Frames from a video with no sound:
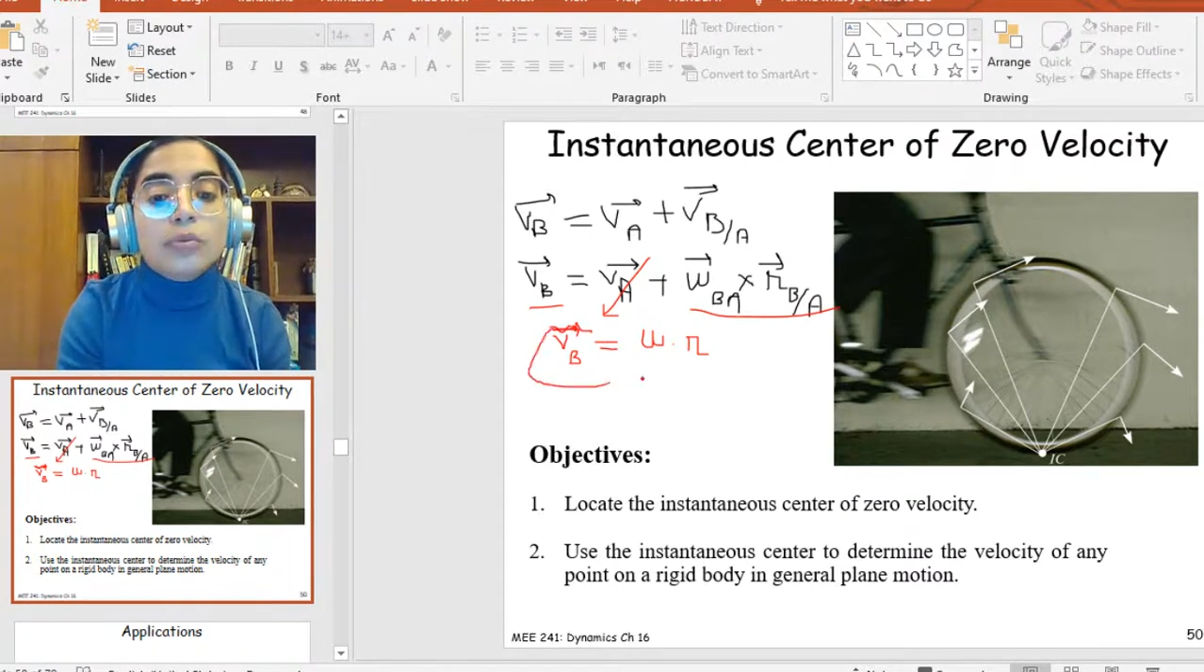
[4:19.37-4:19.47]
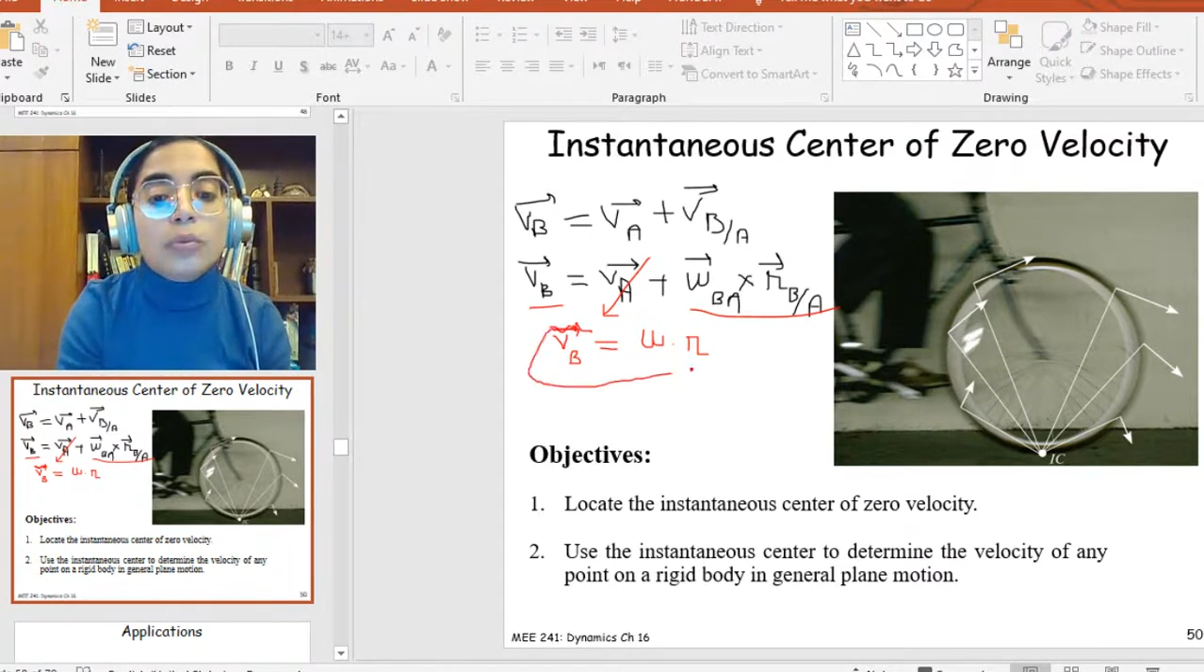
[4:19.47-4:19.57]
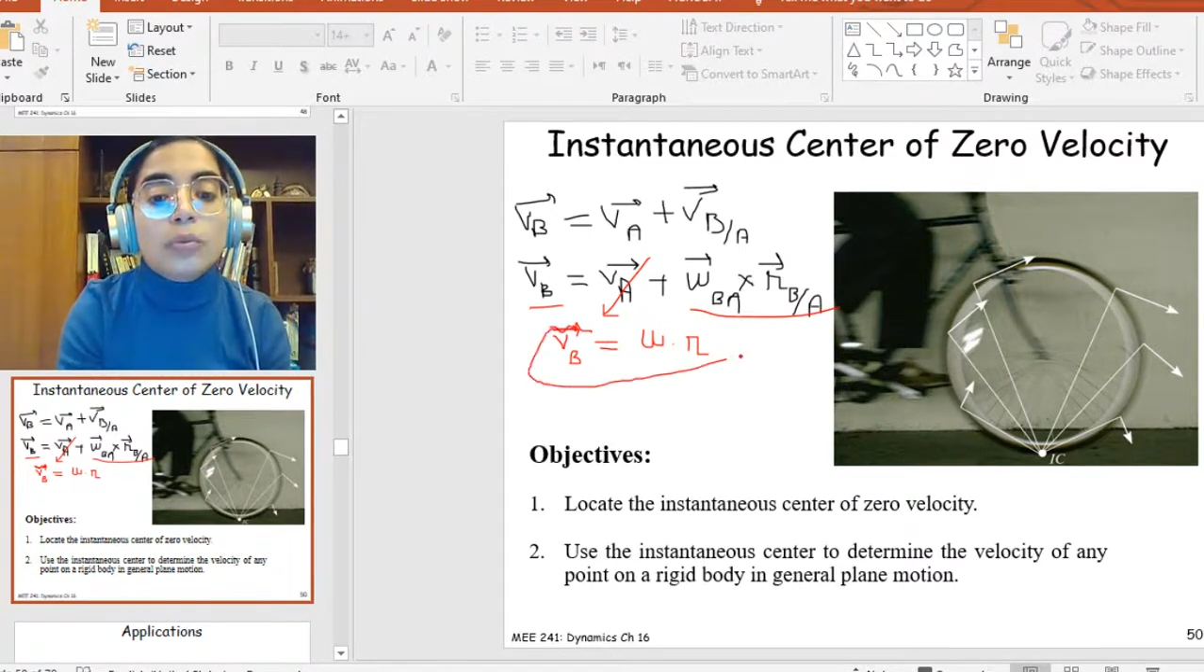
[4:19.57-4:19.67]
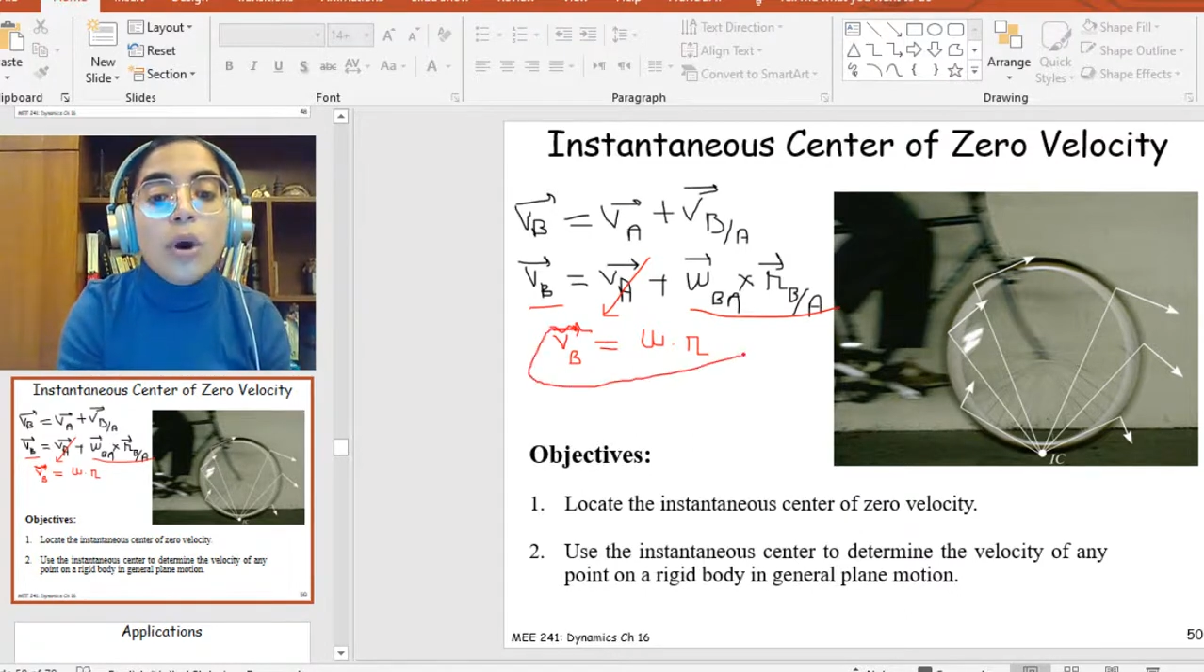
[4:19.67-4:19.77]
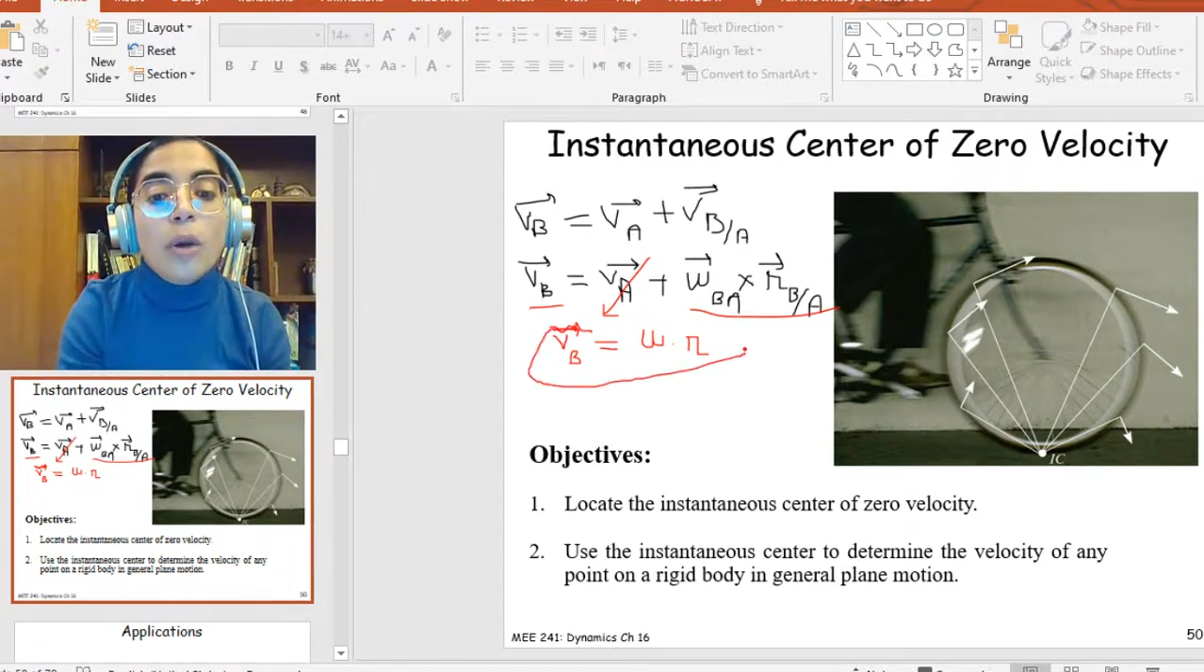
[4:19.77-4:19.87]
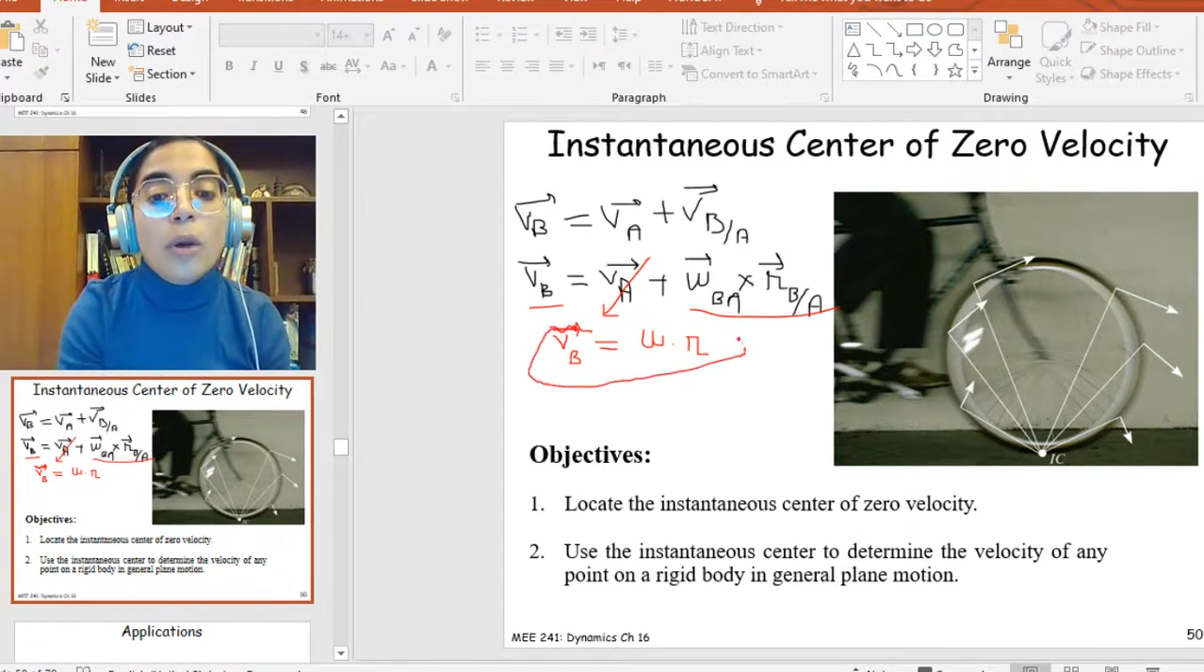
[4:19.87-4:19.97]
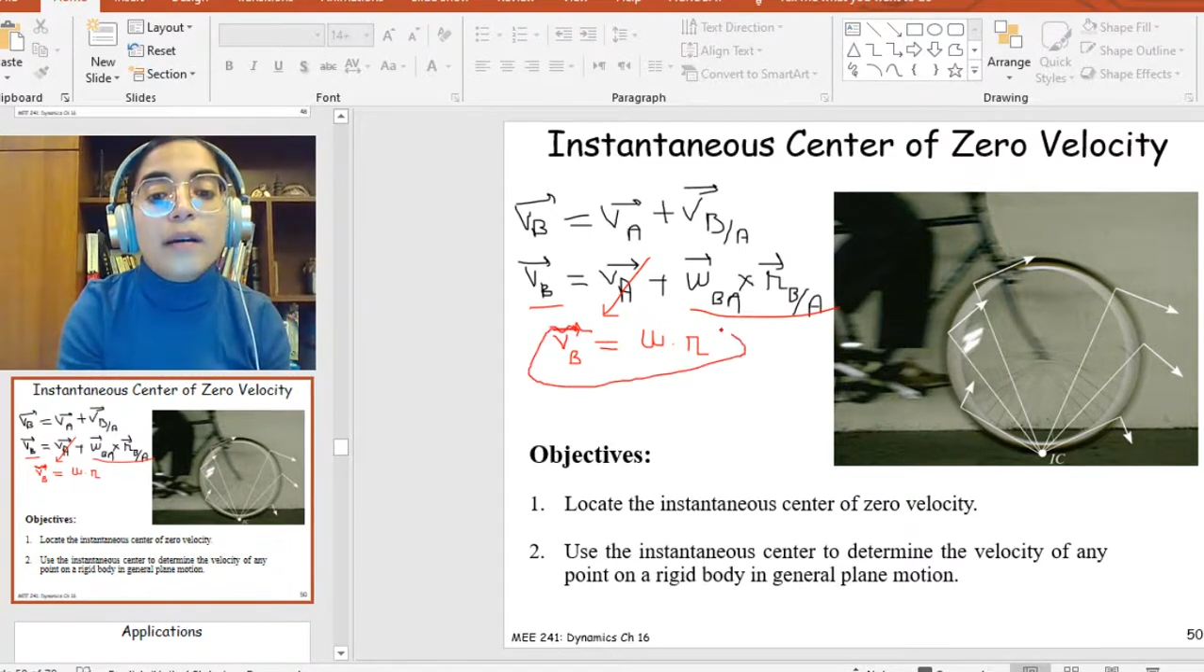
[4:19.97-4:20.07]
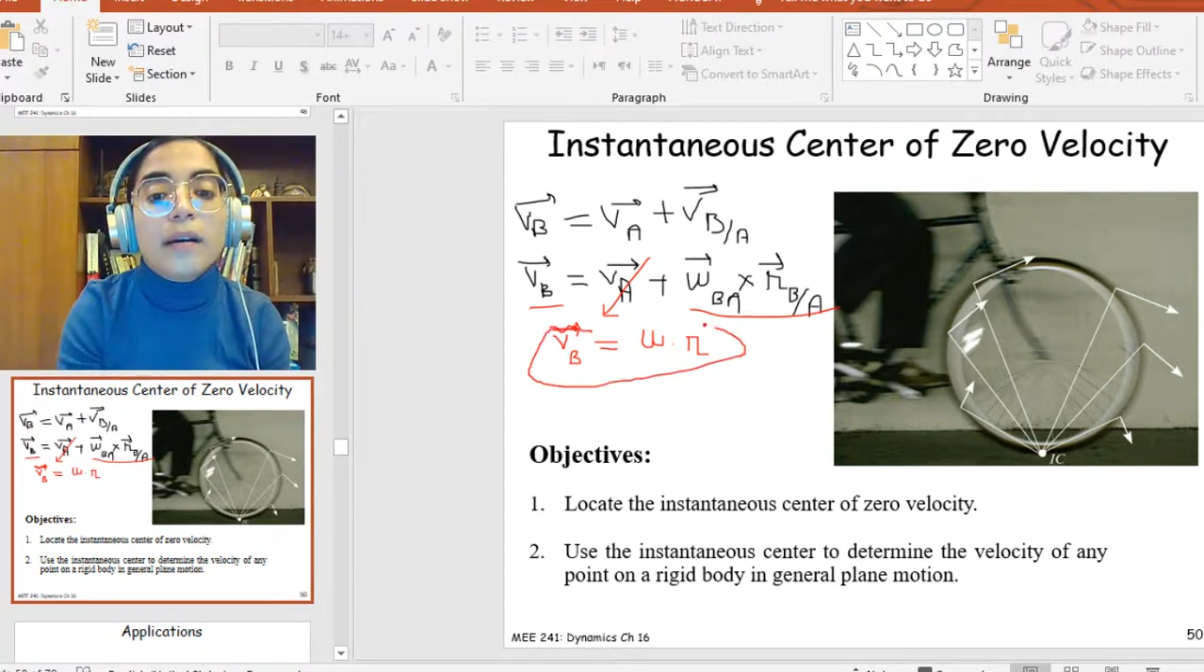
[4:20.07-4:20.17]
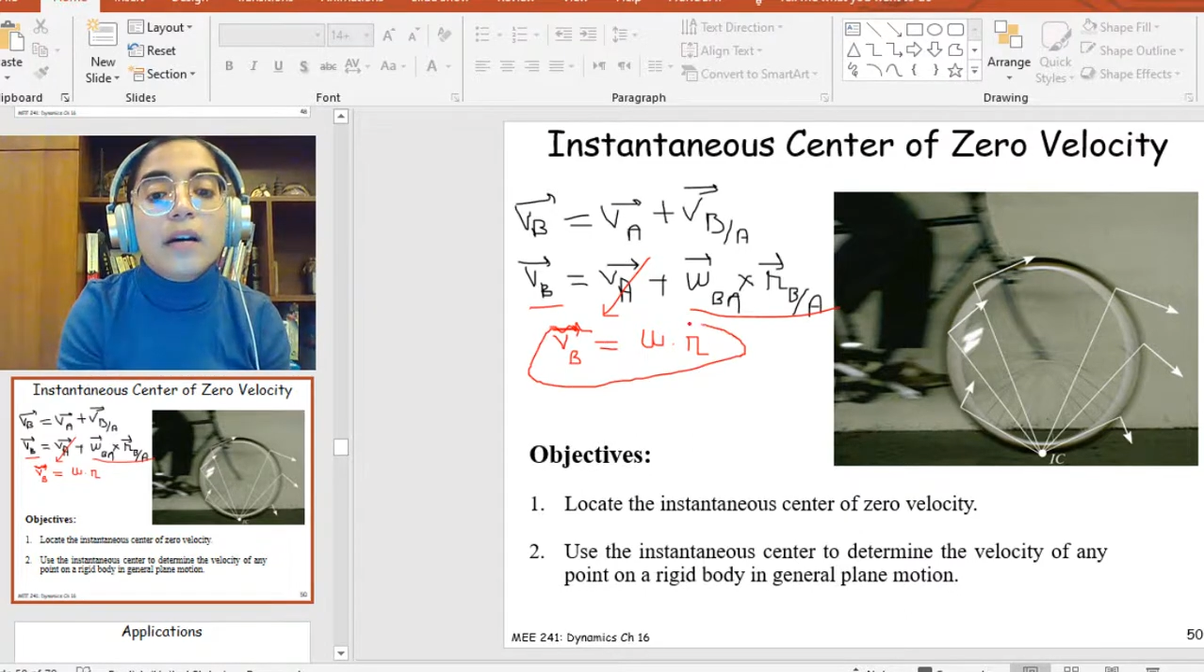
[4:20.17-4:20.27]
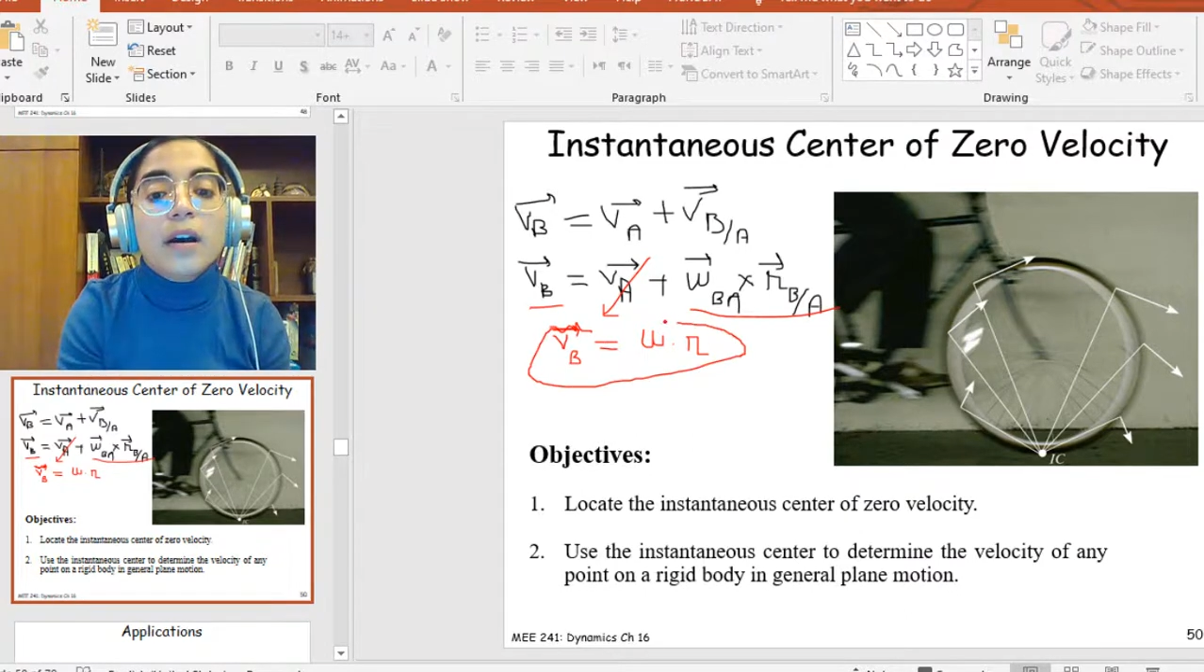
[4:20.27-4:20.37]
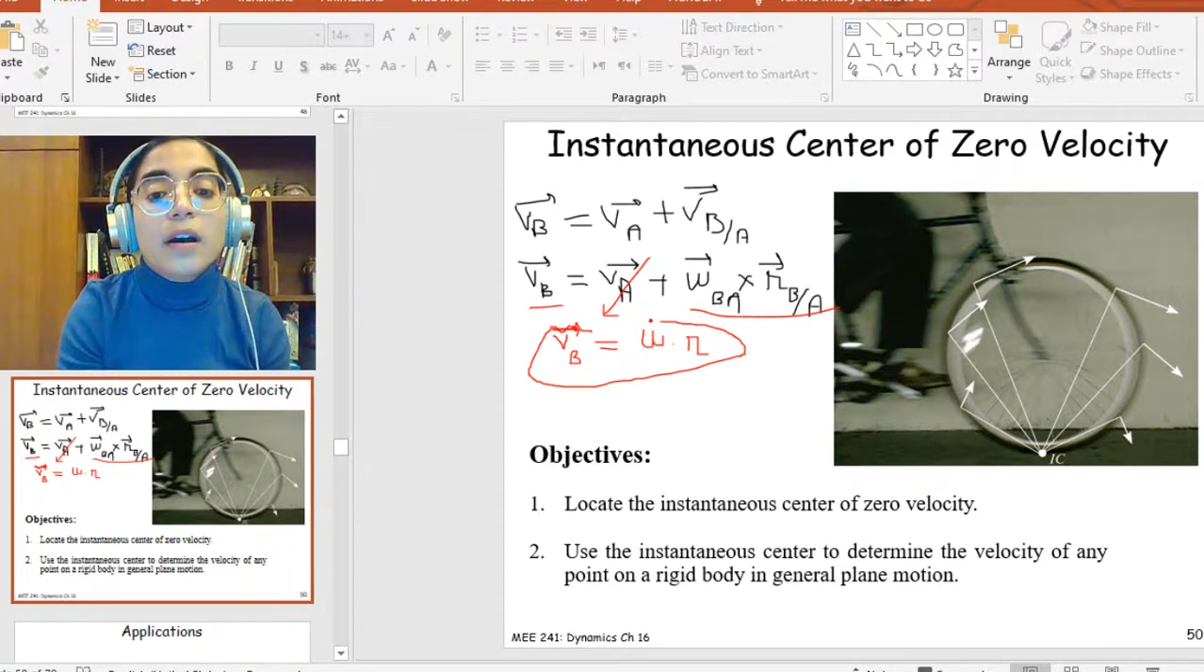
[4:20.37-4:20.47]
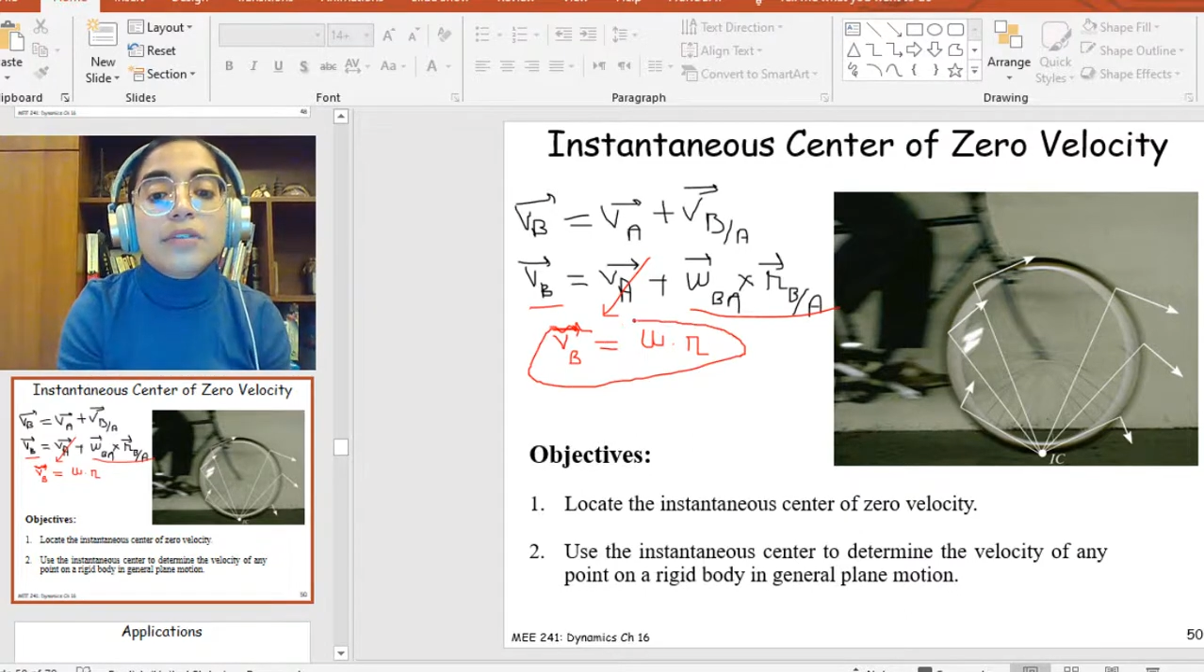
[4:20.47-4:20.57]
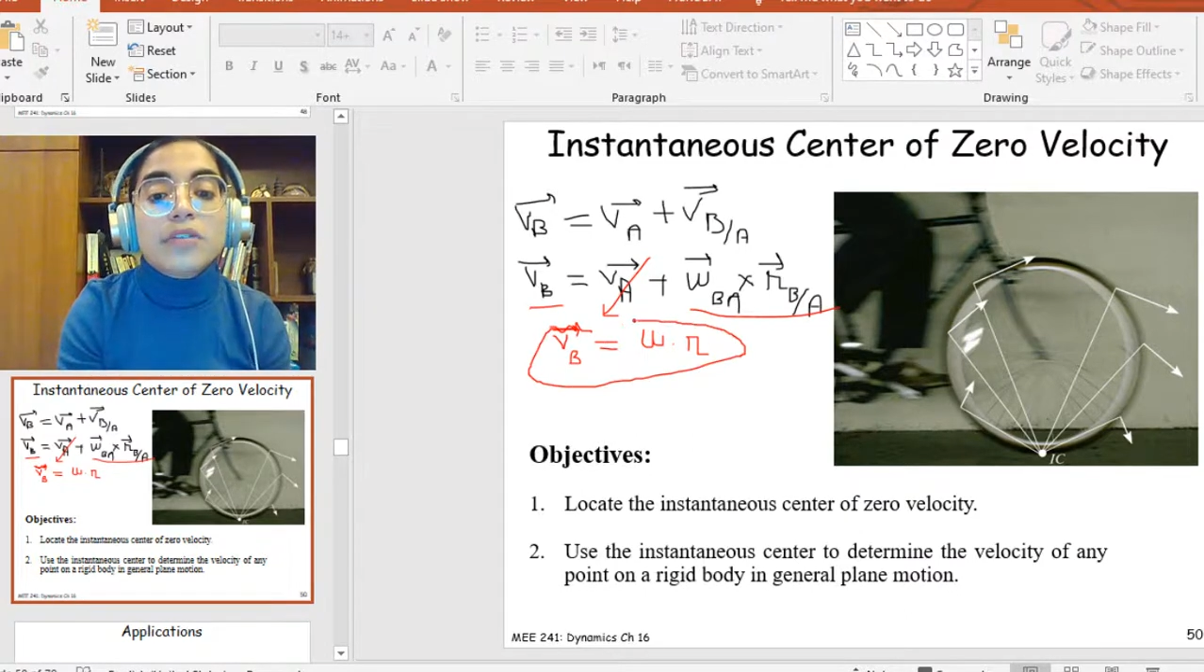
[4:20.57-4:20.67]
to omega